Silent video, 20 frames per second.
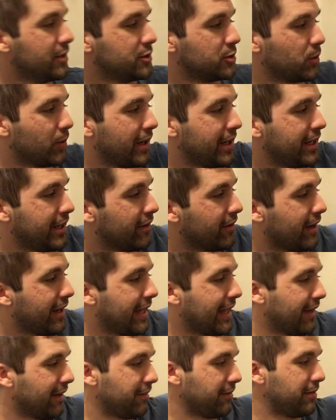So right here I
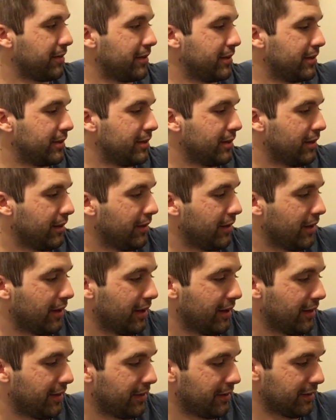have
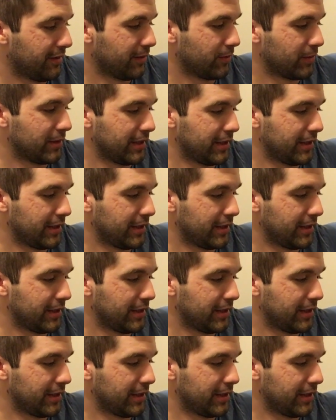the